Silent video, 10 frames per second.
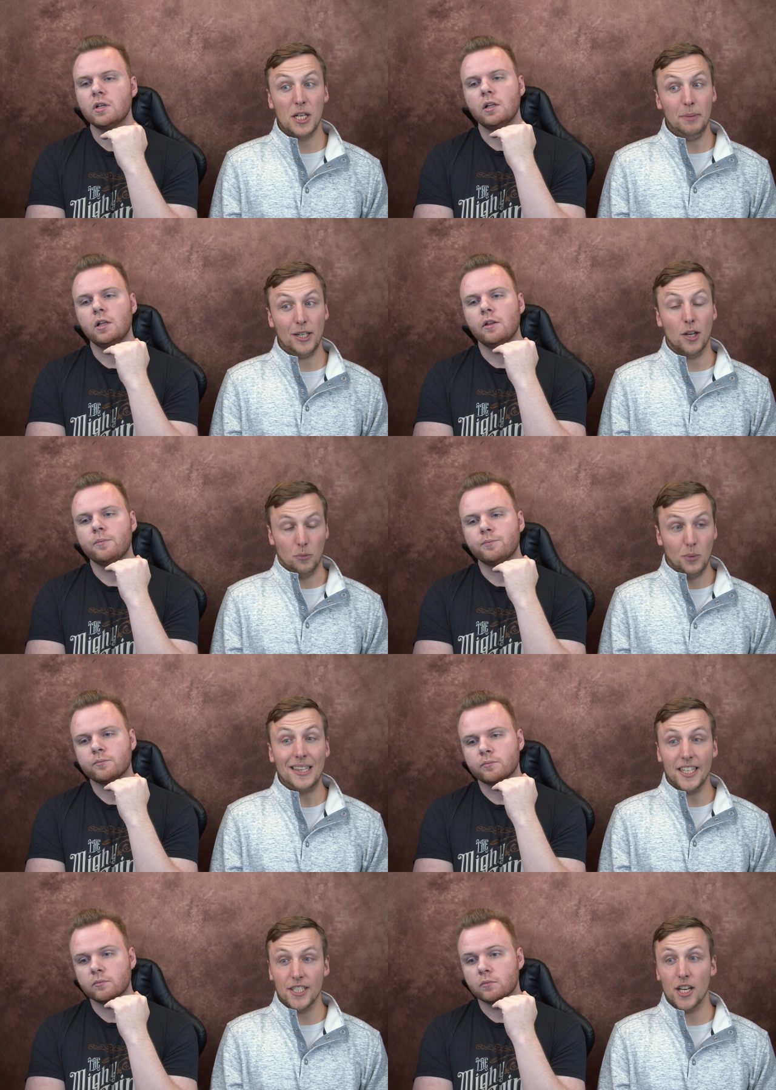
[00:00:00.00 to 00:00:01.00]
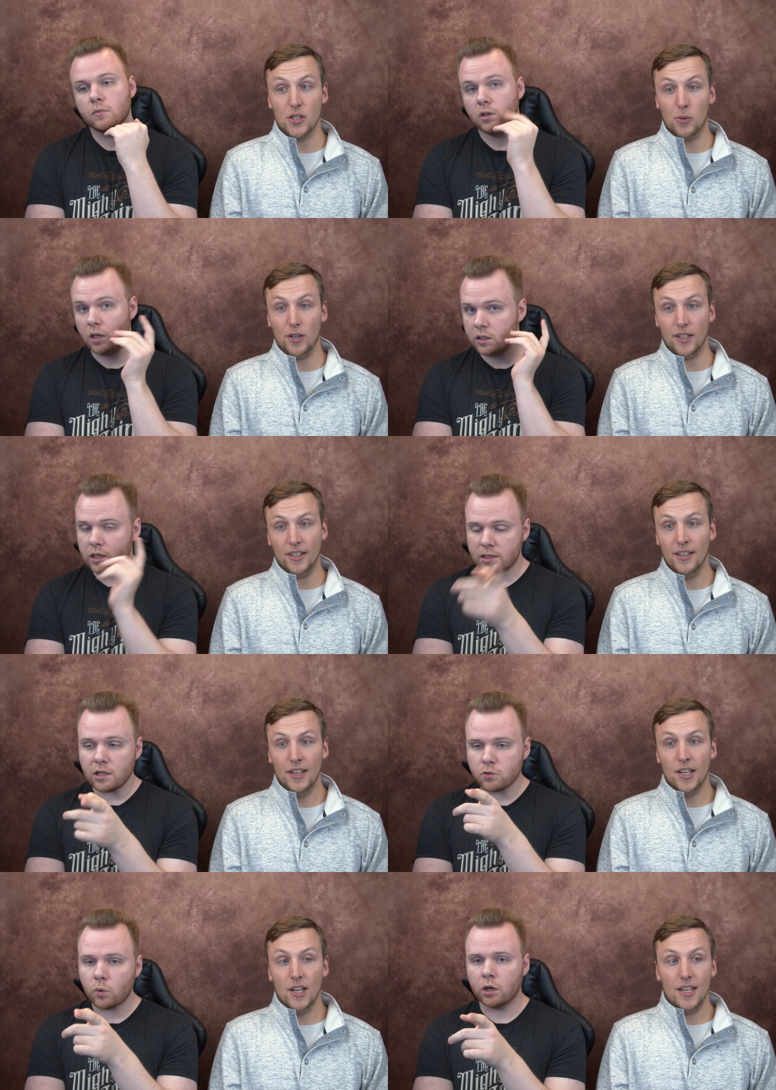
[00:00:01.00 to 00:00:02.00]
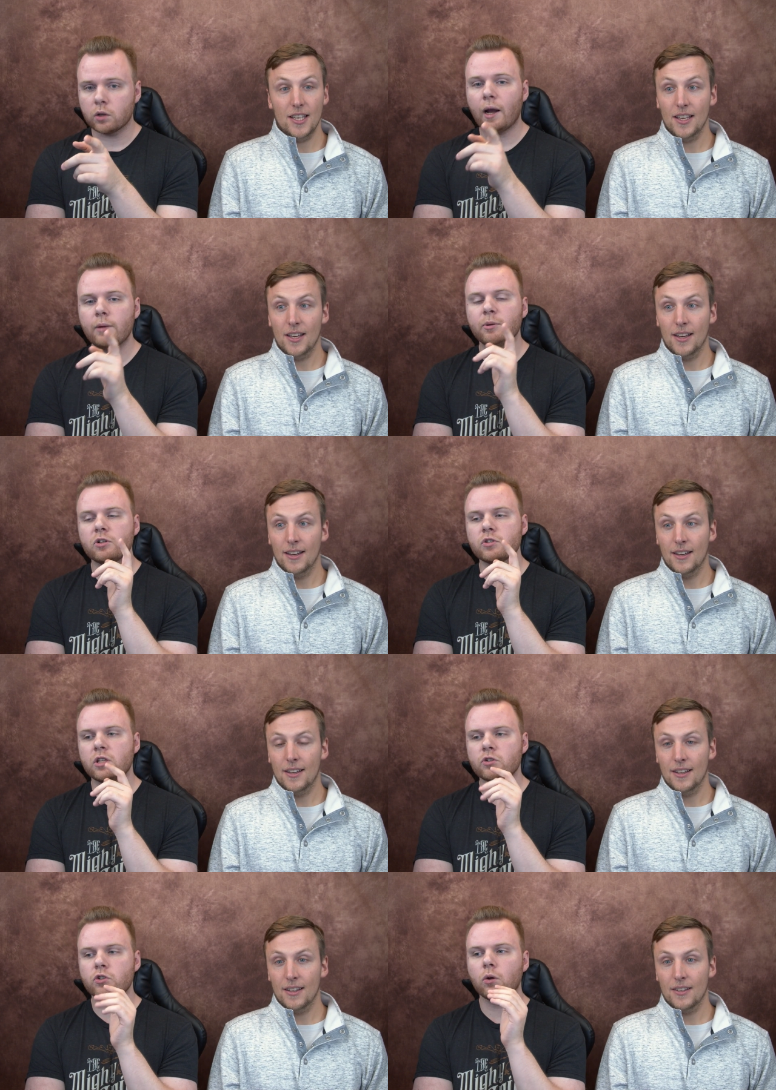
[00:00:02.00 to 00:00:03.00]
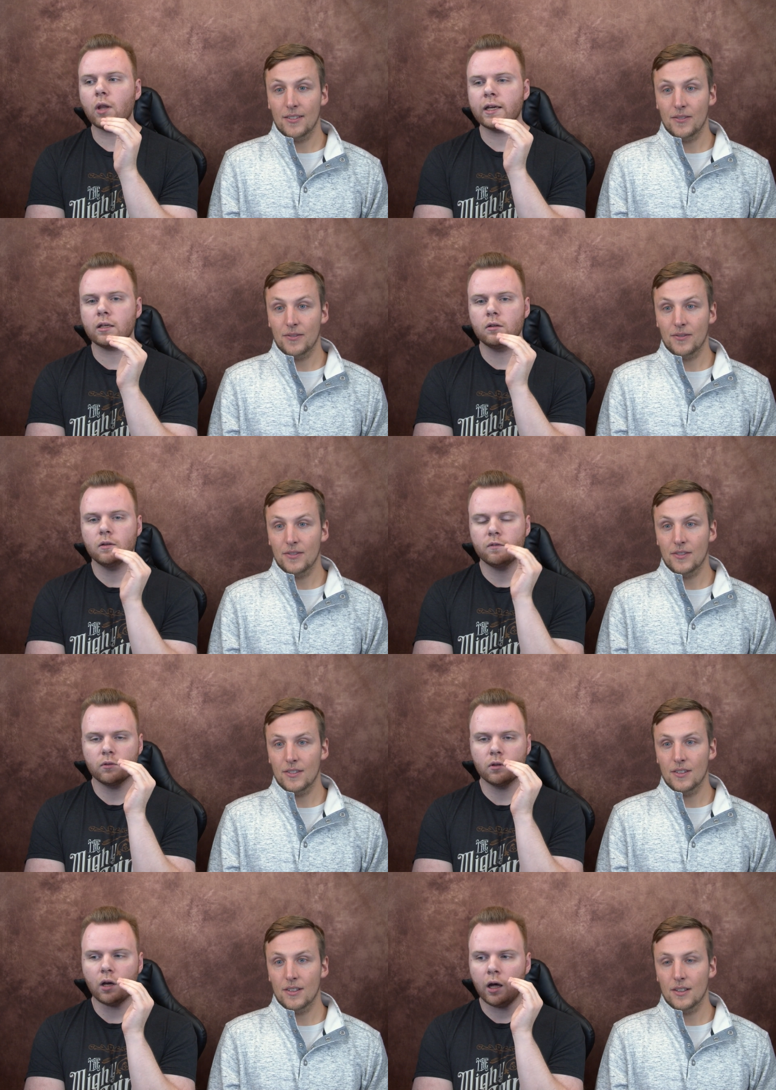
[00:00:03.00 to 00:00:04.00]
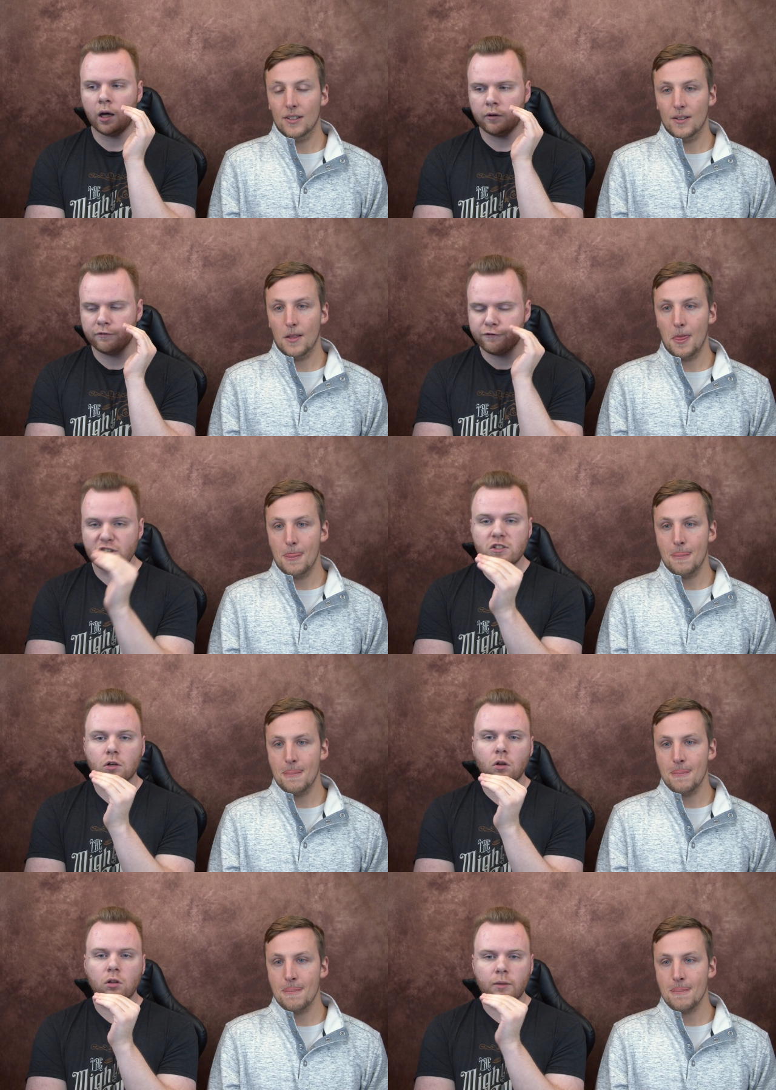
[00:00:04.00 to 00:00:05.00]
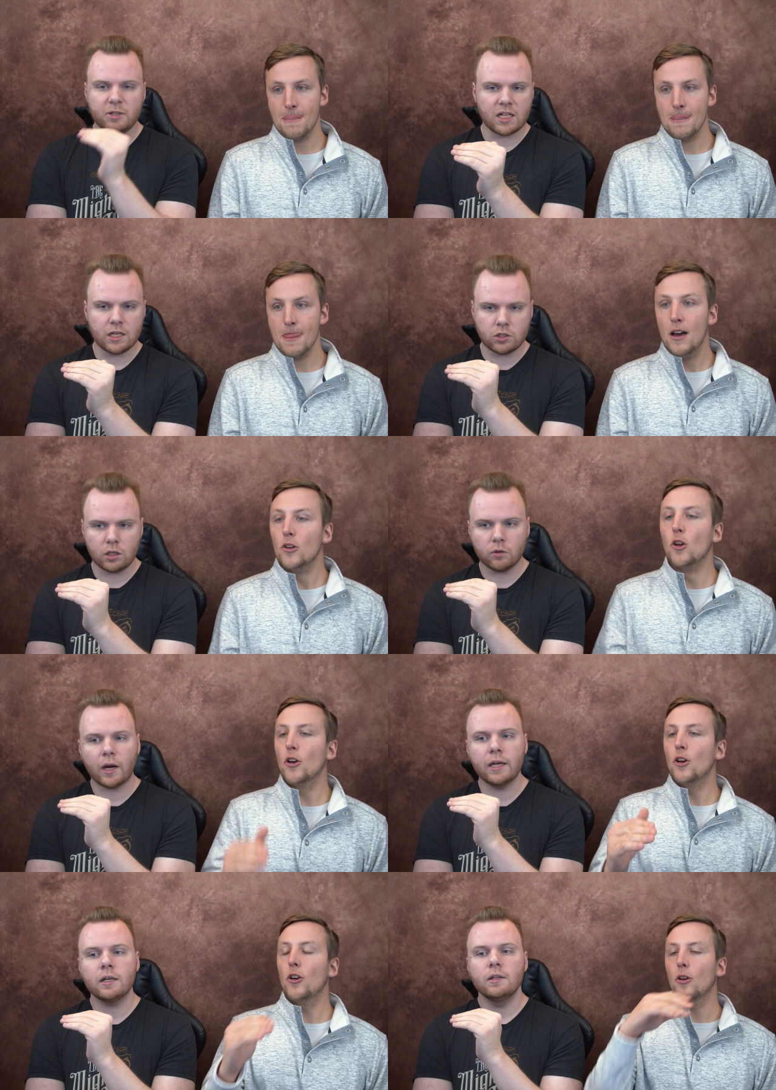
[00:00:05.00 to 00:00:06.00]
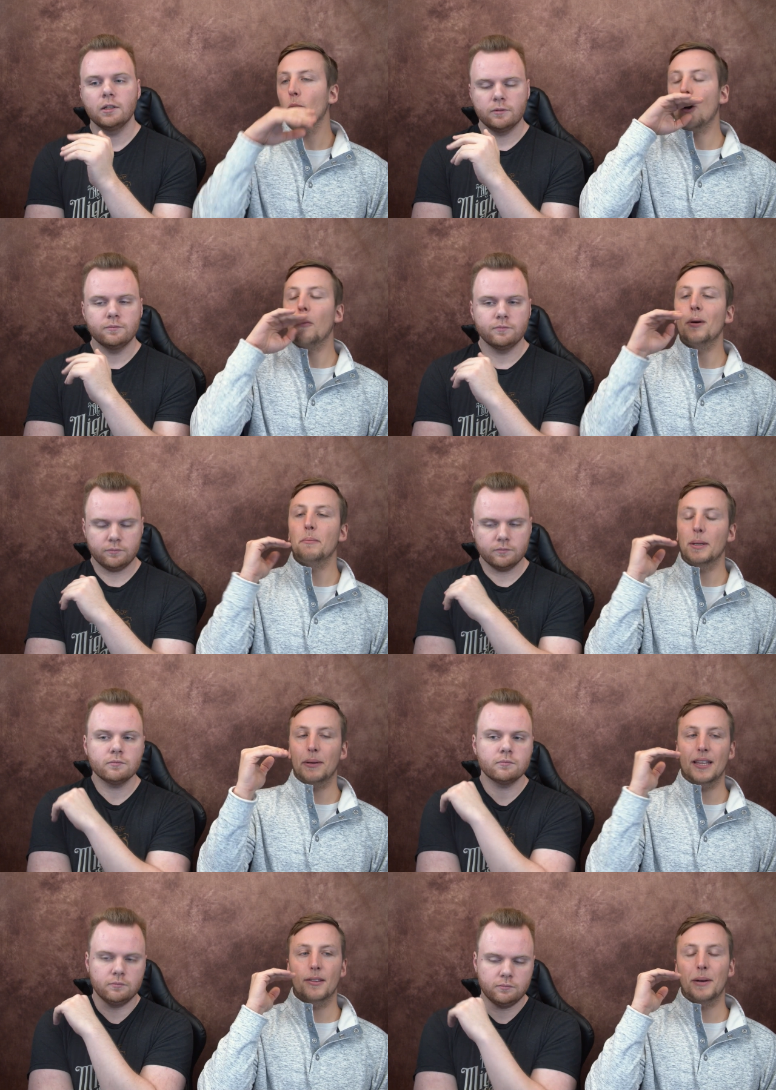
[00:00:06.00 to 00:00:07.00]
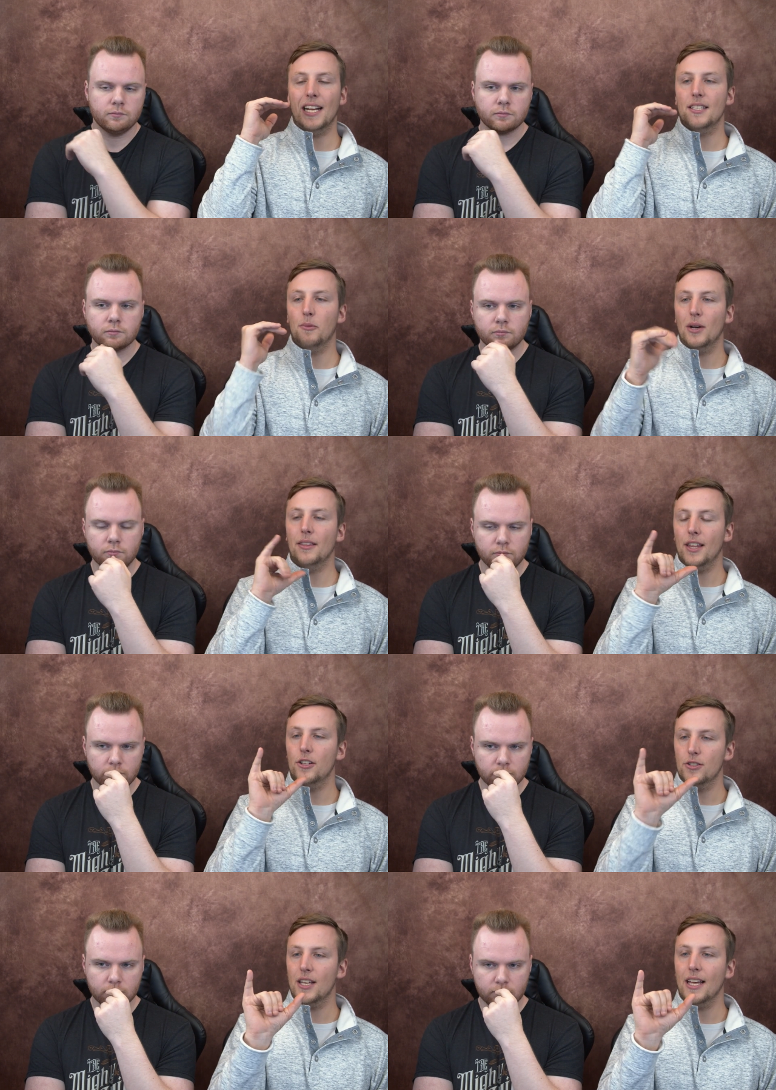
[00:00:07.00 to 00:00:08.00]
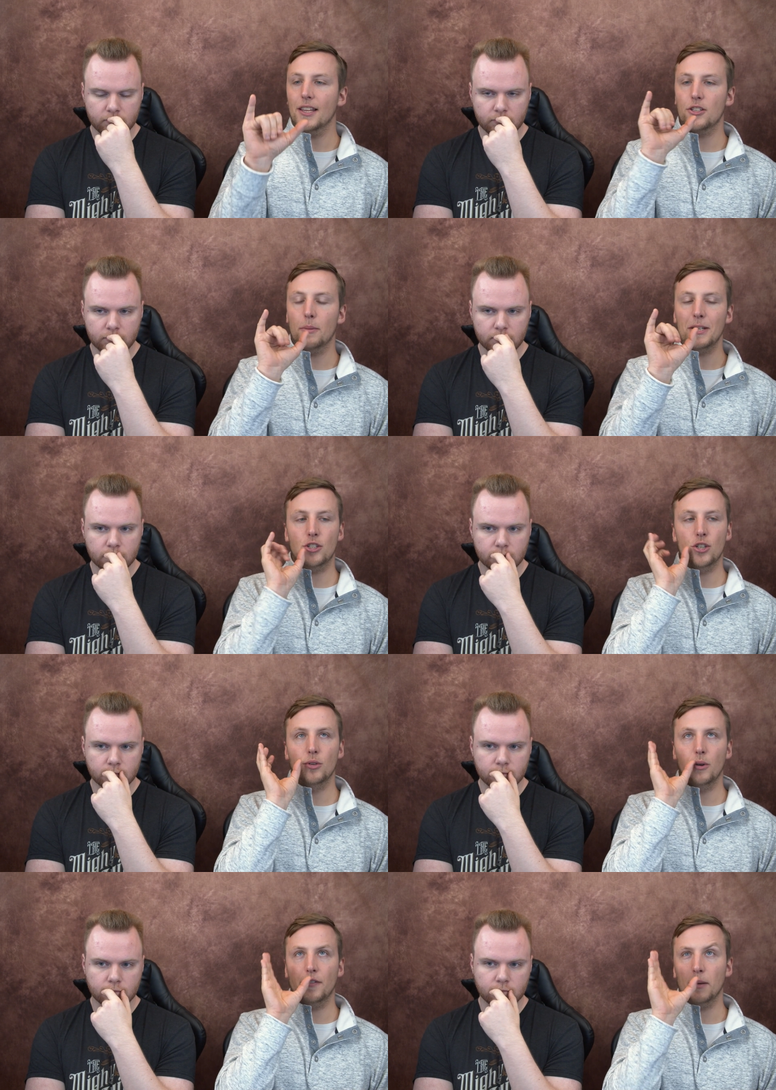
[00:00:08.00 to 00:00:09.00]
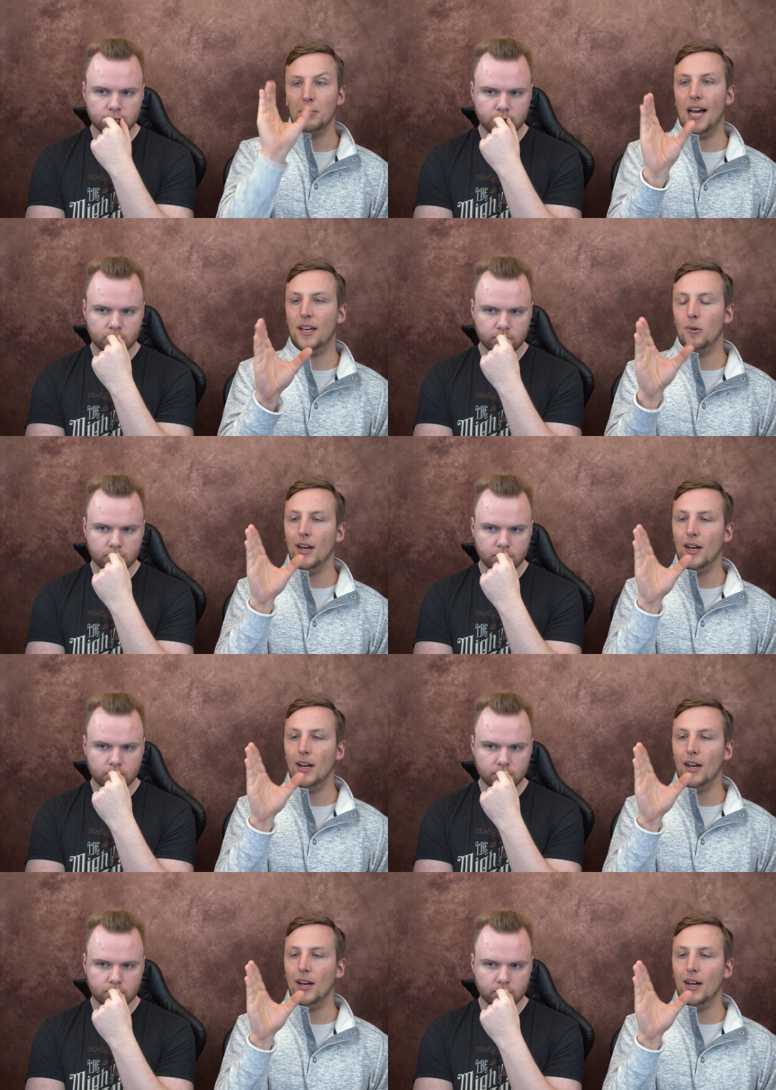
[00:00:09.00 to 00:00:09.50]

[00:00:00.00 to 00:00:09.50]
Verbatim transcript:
Speaker 1: in a bucket really does work. It, it, does work, right? But there's there's no like uh, physical limitation. No, right? no, no,
Speaker 2: no, no, no. But but but mm-hmm. but I say when I think you're saying that, there's a bit too of a black and